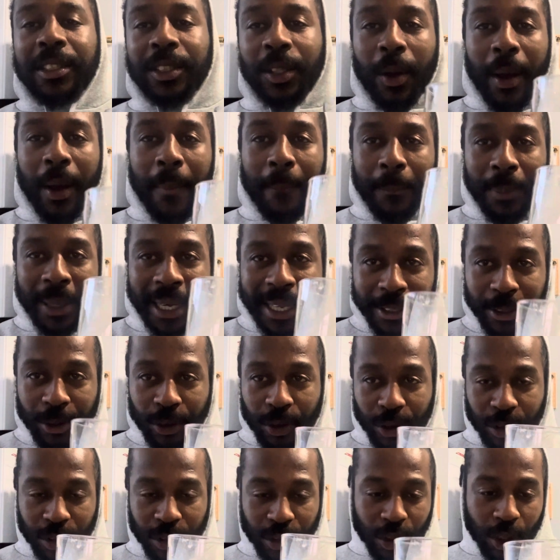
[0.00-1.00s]
So I'm planning
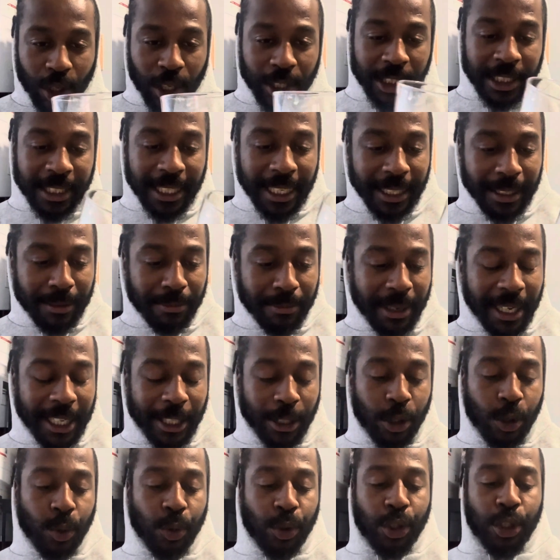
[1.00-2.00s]
to start selling my
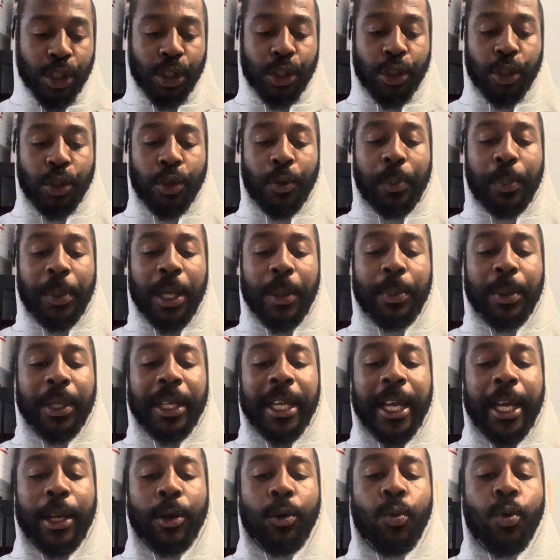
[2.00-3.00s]
juices to people
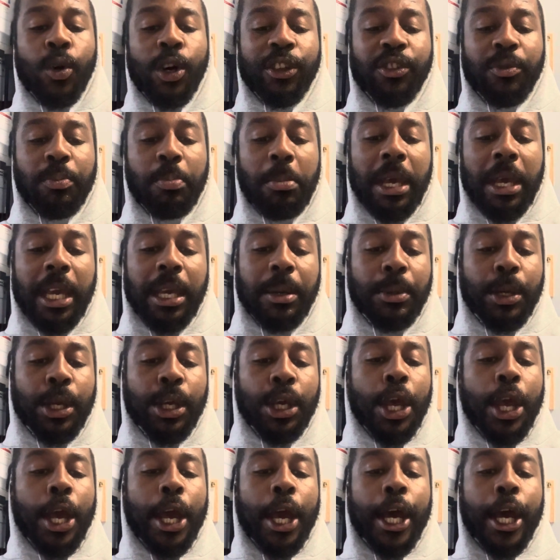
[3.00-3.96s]
that wants baby